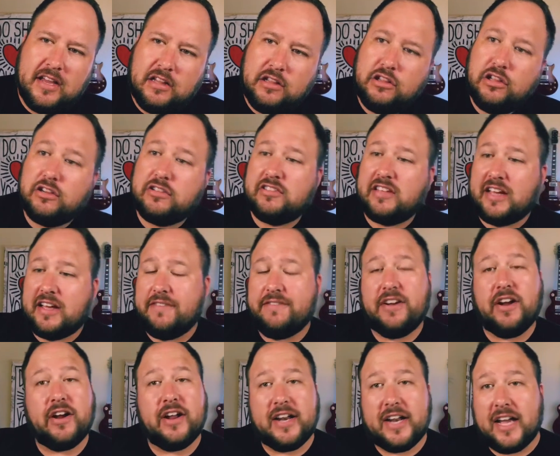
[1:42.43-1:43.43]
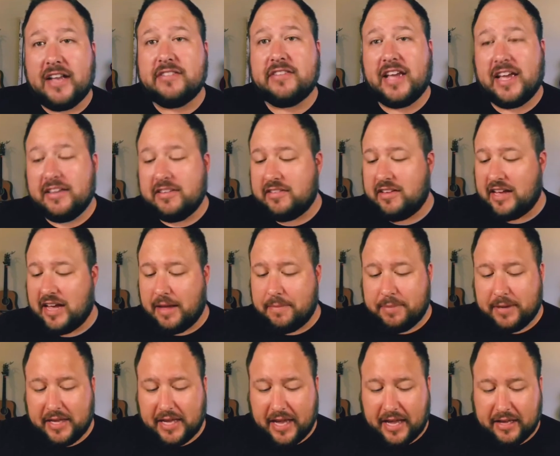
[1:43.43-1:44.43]
looks like a very nice hazy
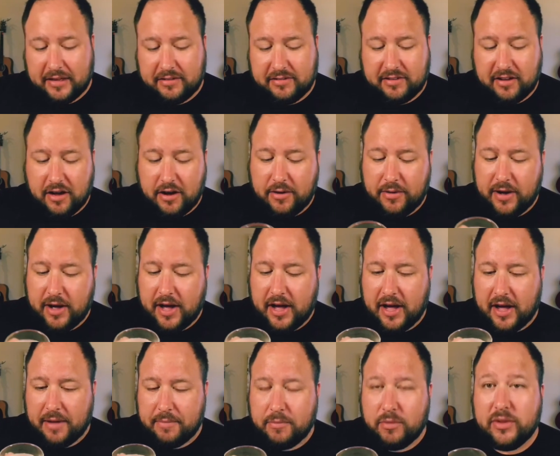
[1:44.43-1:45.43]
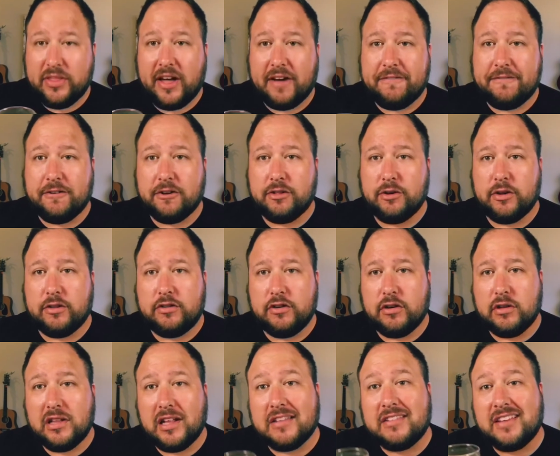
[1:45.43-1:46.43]
IPA. So um, without further
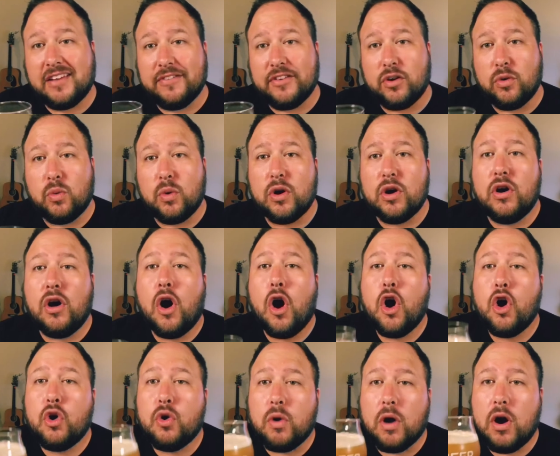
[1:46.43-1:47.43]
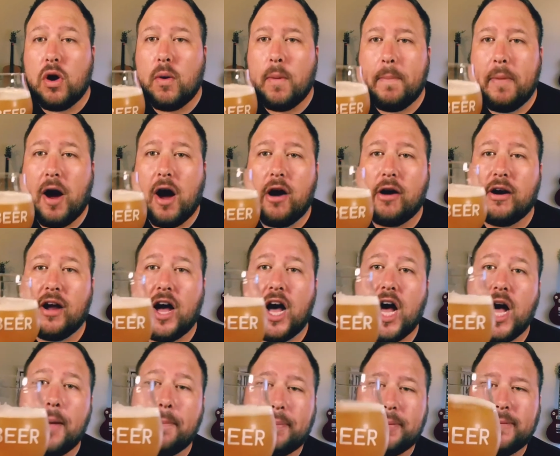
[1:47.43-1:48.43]
ado, let's give it a whirl. Crowbar
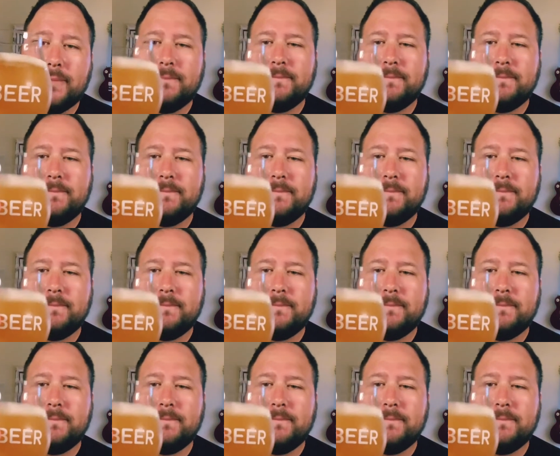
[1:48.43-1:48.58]
up.